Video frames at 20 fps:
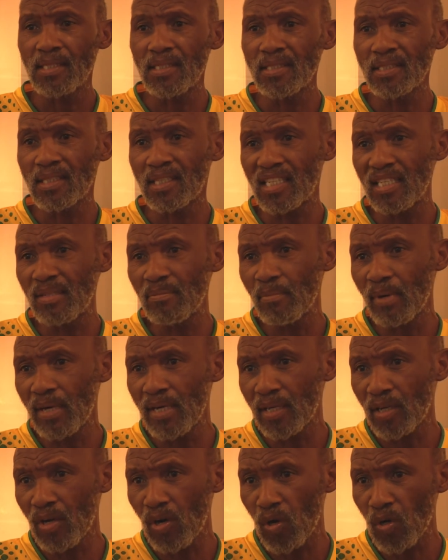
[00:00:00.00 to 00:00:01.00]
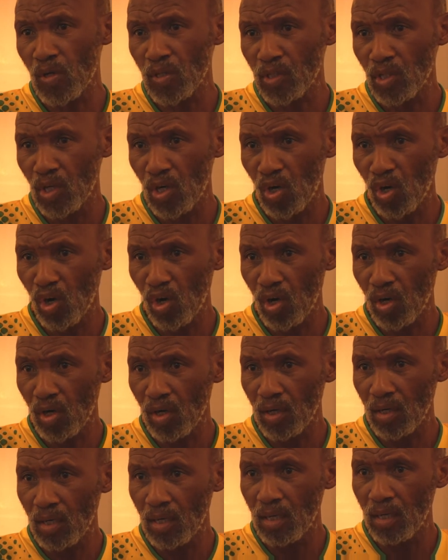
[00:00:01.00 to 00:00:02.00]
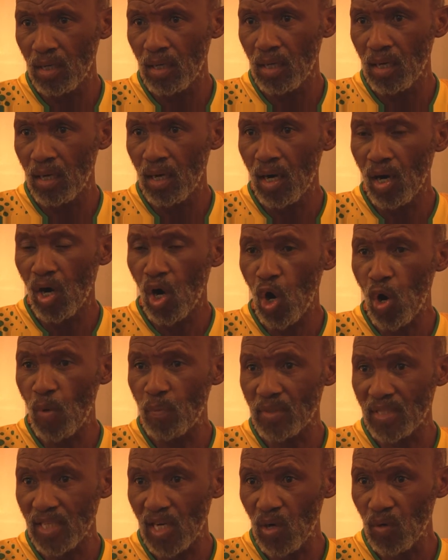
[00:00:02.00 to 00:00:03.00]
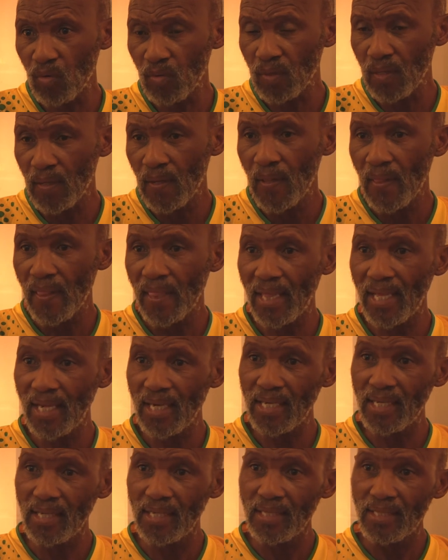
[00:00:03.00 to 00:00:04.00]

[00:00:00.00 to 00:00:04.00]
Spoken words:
in Kimberly called Hopetown. Then